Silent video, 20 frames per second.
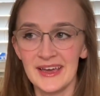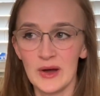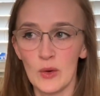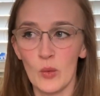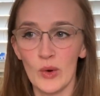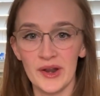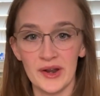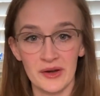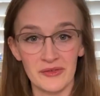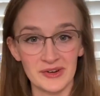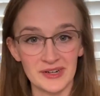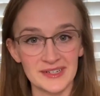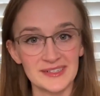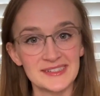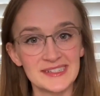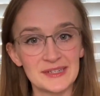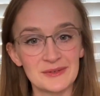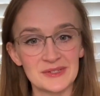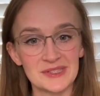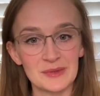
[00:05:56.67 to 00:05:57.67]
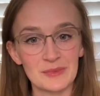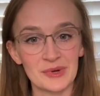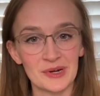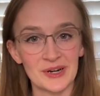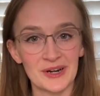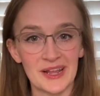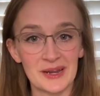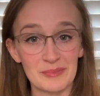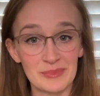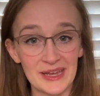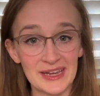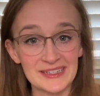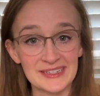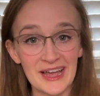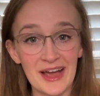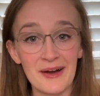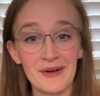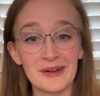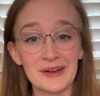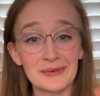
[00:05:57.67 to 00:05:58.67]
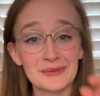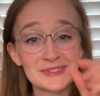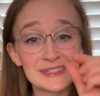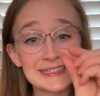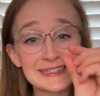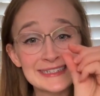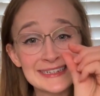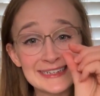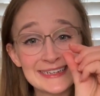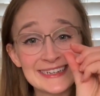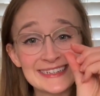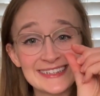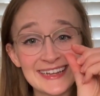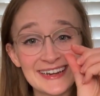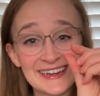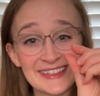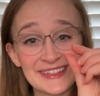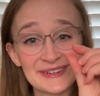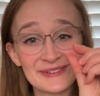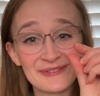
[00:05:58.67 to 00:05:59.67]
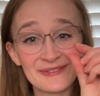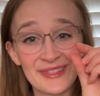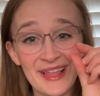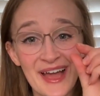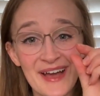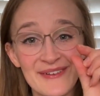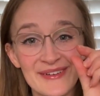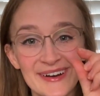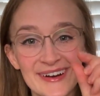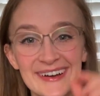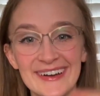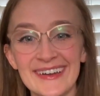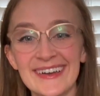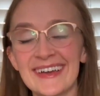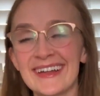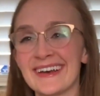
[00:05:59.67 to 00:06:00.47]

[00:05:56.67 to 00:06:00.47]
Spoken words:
went over to see what the bird had picked out, and it was a teeny tiny little flower.